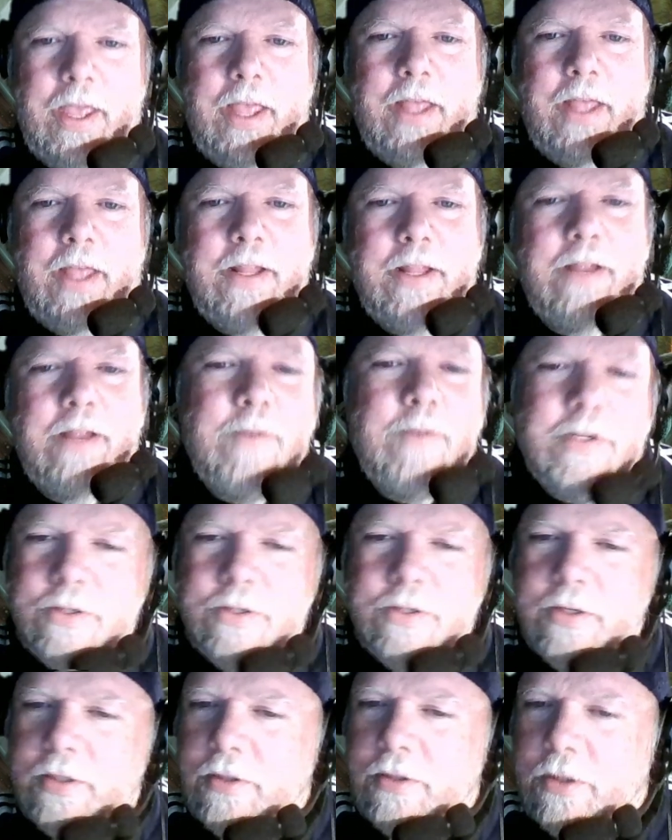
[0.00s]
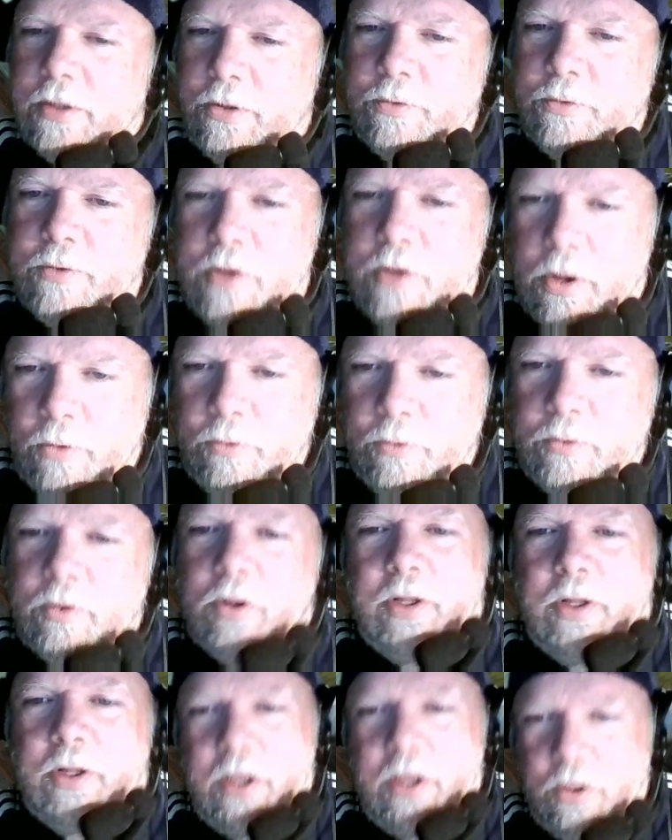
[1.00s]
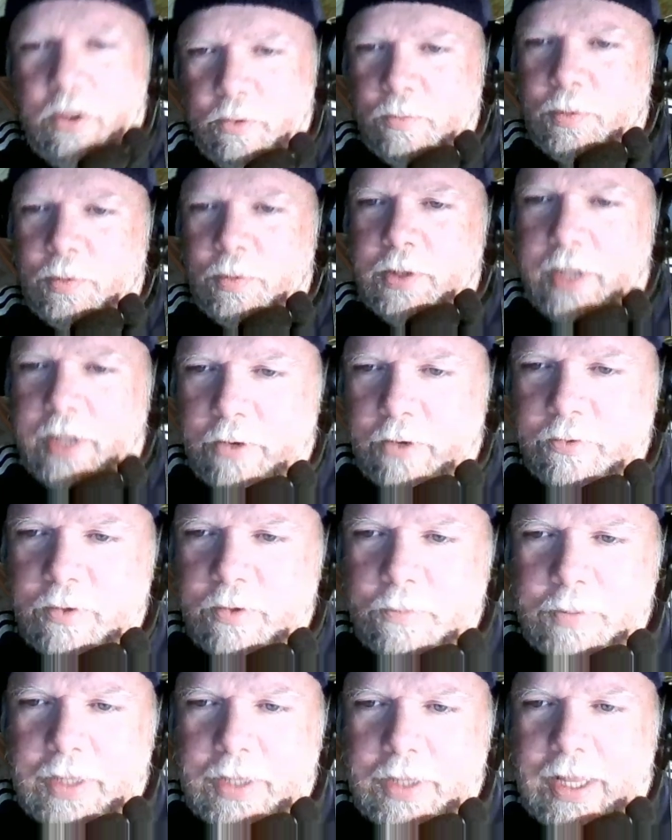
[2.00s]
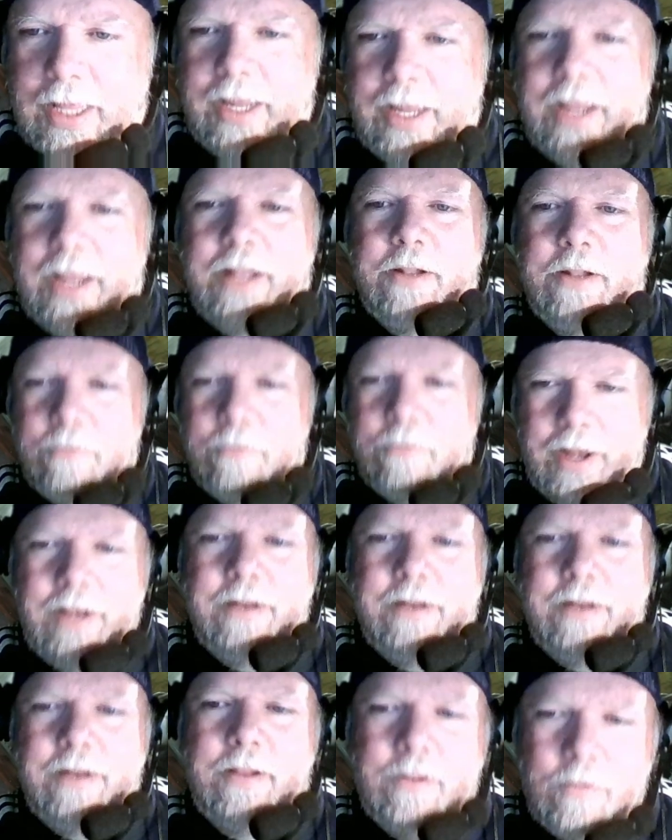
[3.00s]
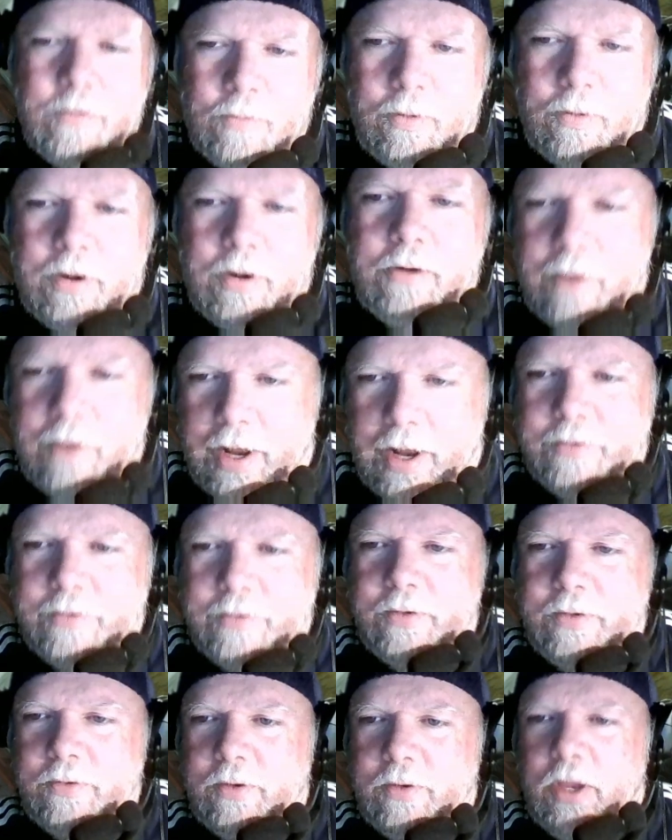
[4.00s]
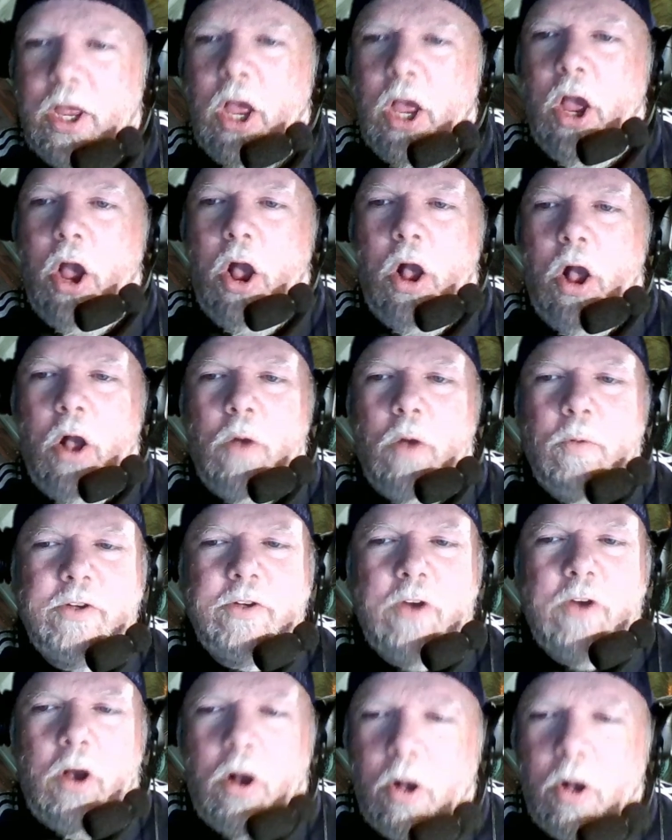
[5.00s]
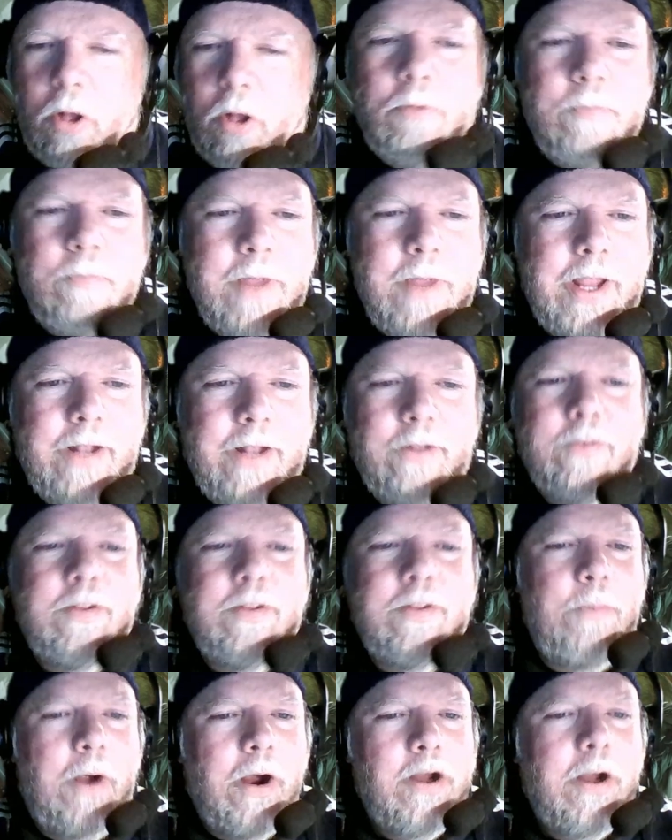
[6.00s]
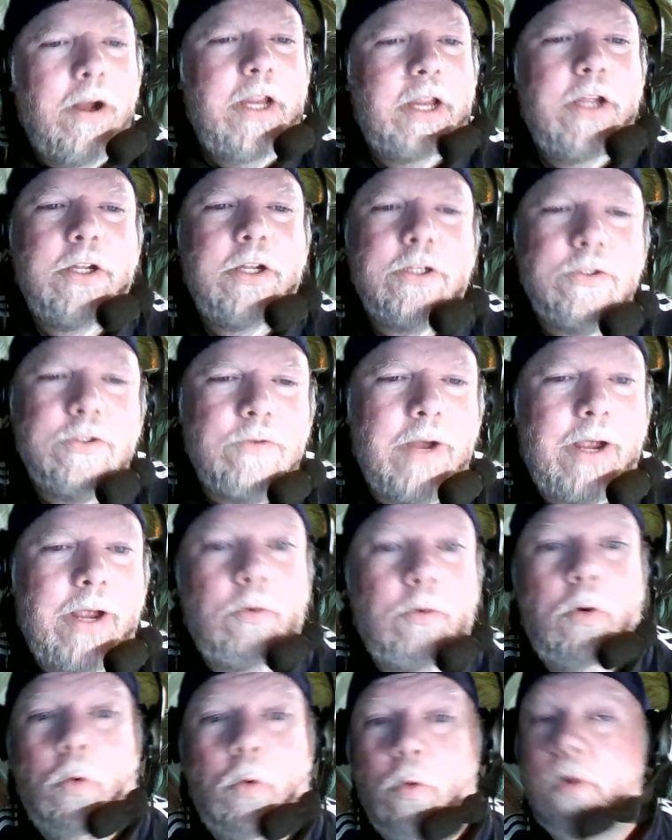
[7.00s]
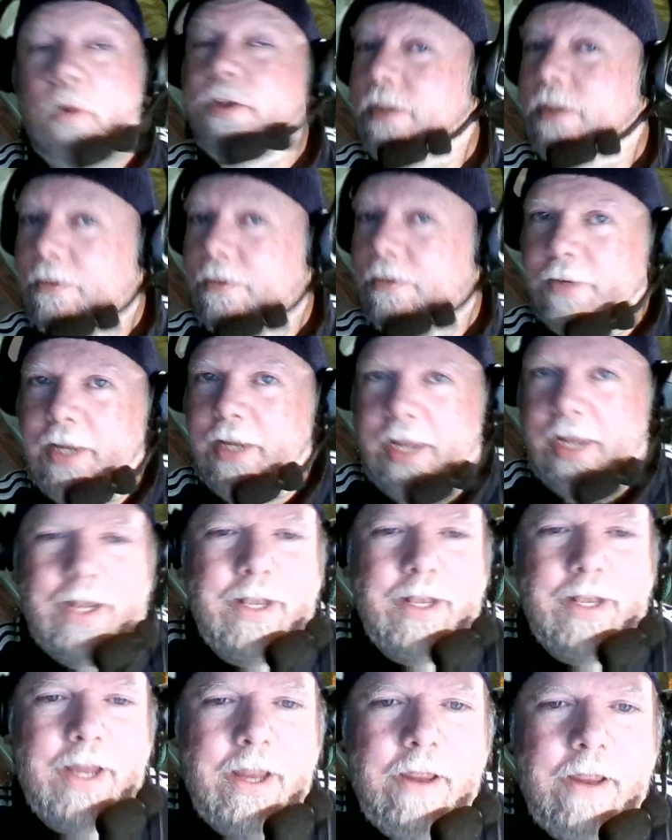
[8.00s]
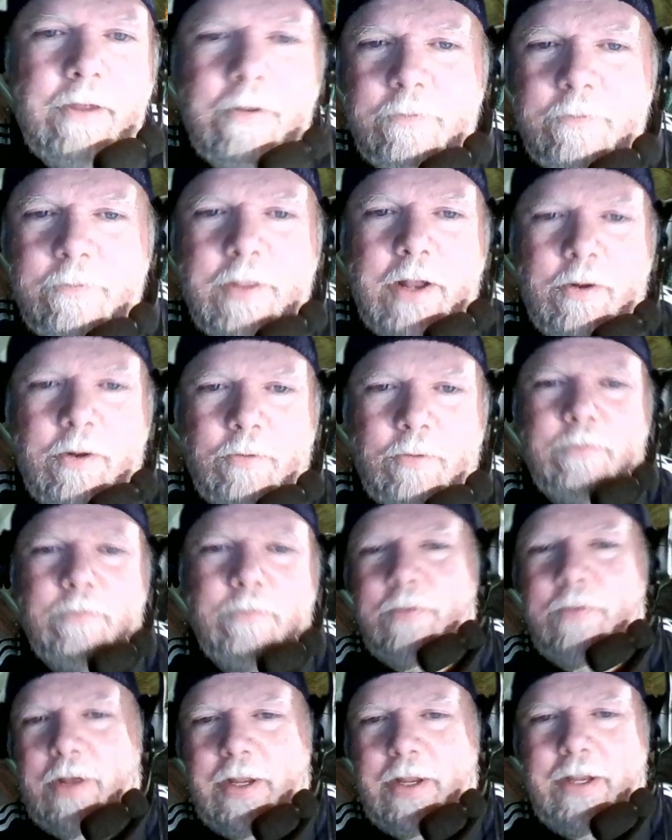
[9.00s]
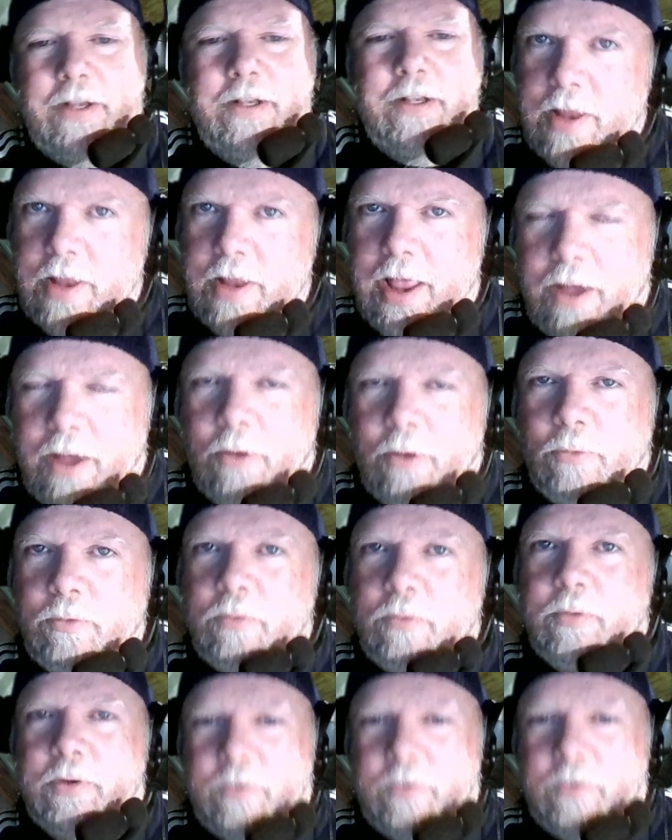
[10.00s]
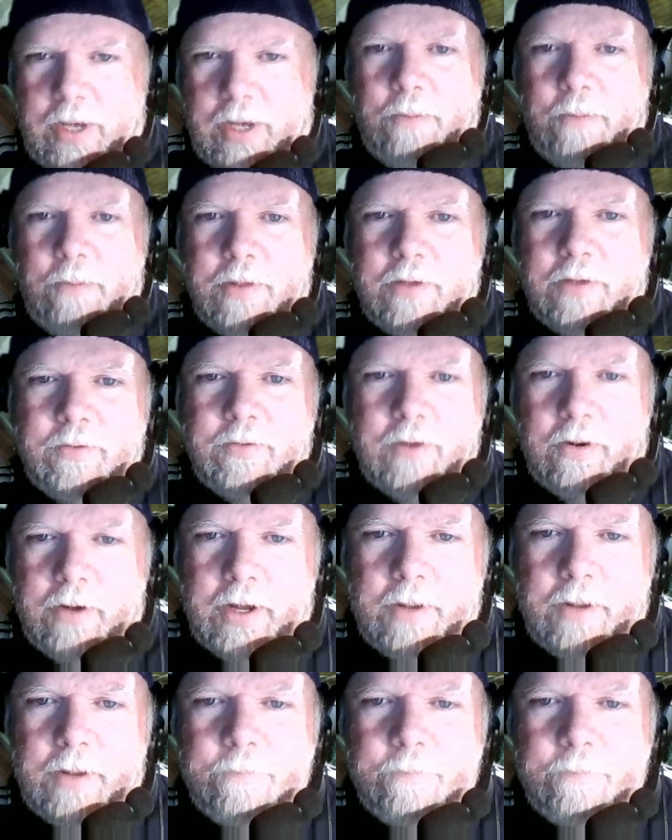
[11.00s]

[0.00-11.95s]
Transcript: The adventure includes notes on the usable air supply and the rate that the water rises, which all means the party could drown or suffocate if they don't find how to escape this area.